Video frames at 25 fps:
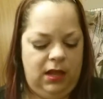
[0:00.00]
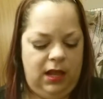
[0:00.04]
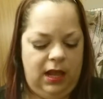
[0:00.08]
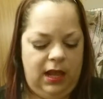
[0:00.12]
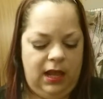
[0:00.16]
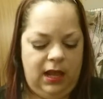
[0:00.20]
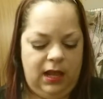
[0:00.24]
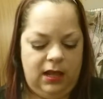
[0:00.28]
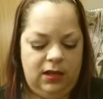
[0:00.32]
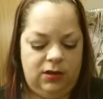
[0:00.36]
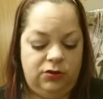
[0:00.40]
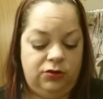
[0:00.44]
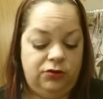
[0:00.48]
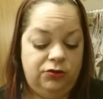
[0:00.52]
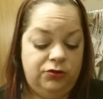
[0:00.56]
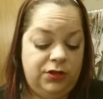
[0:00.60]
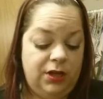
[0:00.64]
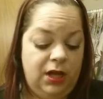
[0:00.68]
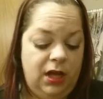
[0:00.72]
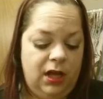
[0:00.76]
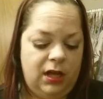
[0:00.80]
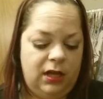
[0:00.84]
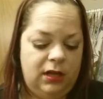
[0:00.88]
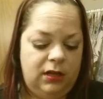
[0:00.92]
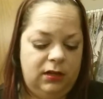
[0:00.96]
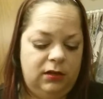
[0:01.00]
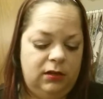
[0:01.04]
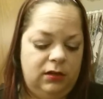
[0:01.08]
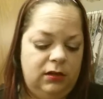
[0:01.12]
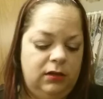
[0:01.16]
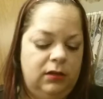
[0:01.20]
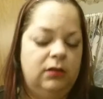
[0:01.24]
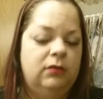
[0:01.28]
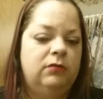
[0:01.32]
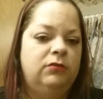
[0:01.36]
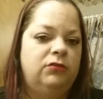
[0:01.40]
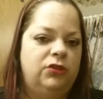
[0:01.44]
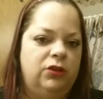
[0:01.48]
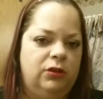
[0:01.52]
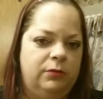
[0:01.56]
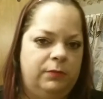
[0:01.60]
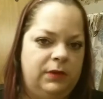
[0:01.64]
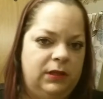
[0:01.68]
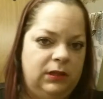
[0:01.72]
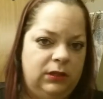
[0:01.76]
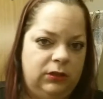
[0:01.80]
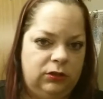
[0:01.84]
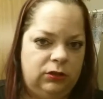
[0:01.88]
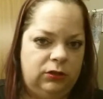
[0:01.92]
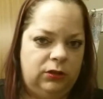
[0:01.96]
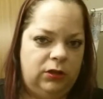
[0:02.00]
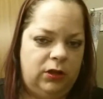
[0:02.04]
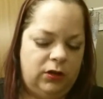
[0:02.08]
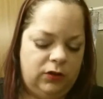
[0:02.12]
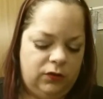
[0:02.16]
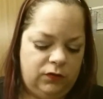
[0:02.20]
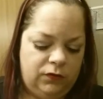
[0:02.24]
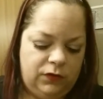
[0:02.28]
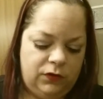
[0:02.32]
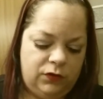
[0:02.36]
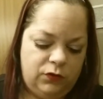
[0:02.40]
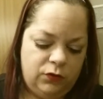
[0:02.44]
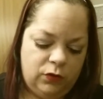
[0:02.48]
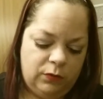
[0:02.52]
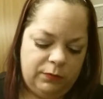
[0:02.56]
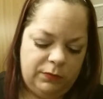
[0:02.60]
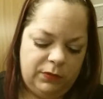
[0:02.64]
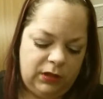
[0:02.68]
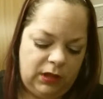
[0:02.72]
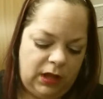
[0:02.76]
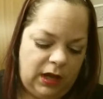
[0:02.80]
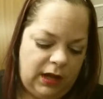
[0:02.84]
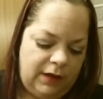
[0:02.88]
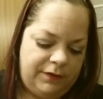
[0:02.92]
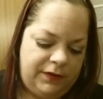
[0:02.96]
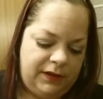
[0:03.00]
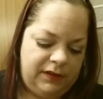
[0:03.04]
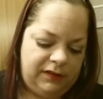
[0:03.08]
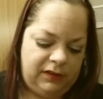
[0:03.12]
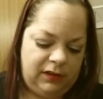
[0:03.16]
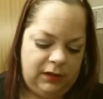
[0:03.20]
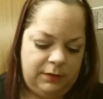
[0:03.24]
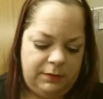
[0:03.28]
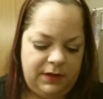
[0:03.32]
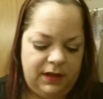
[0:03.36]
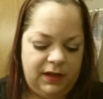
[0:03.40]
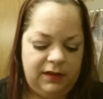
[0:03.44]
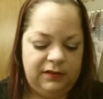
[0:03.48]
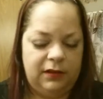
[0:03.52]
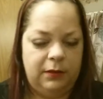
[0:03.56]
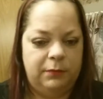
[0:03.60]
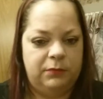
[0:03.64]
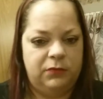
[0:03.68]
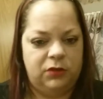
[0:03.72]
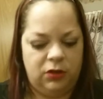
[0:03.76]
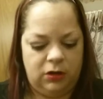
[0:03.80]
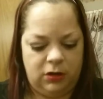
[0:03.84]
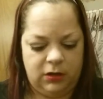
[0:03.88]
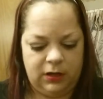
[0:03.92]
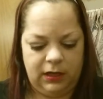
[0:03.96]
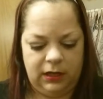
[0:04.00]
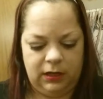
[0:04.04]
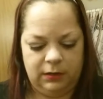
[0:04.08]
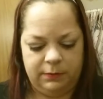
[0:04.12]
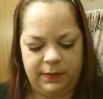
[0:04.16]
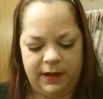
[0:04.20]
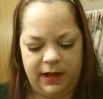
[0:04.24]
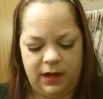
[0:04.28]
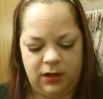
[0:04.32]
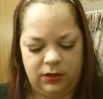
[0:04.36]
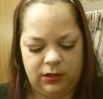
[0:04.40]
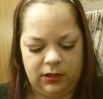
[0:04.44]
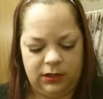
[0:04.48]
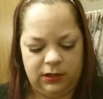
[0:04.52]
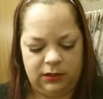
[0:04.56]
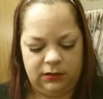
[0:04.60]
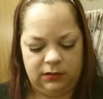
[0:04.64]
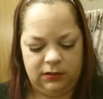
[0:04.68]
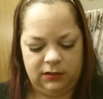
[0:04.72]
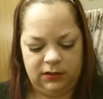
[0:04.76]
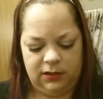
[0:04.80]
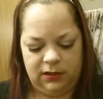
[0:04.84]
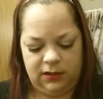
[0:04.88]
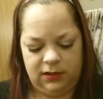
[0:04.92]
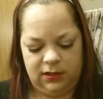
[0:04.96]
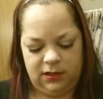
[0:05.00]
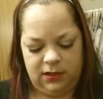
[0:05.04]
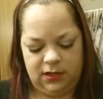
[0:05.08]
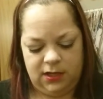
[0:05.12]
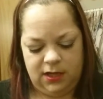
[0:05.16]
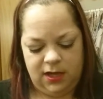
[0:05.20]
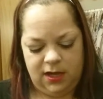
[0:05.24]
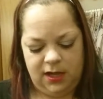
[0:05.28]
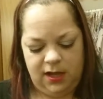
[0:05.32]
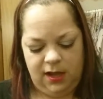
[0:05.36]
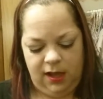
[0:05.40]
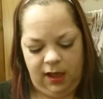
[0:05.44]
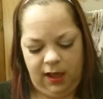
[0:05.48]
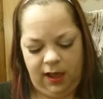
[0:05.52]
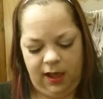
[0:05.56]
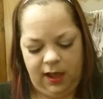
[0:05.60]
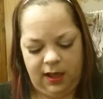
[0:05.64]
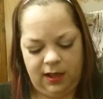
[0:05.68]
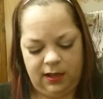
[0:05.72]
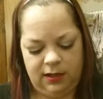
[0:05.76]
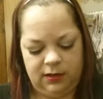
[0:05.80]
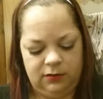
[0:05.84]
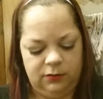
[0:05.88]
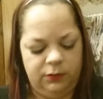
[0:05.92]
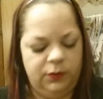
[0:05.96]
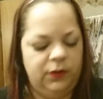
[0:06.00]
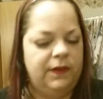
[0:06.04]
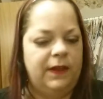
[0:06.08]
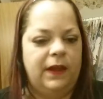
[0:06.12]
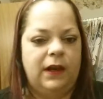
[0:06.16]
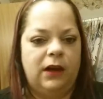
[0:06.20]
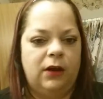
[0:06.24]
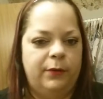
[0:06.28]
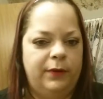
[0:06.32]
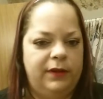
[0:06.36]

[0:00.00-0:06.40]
And you're done. Took me a little longer than normal, obviously, because I'm talking about it. And, well, that